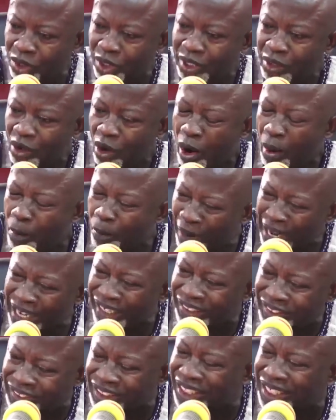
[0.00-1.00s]
oman
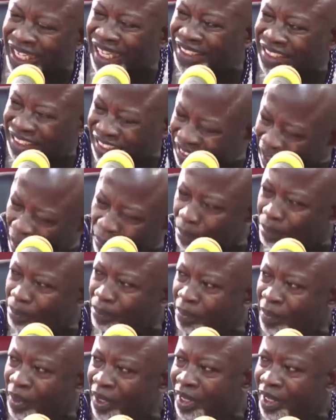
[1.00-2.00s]
nsi kasem
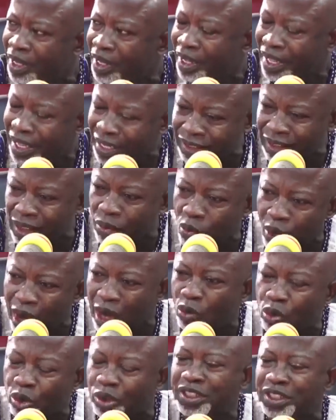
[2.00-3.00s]
edimu
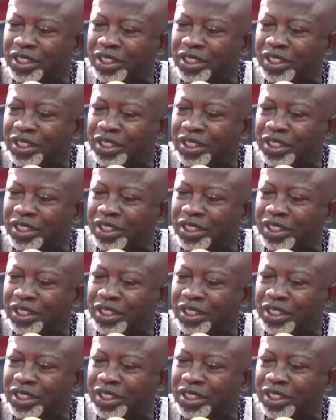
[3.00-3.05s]
akotini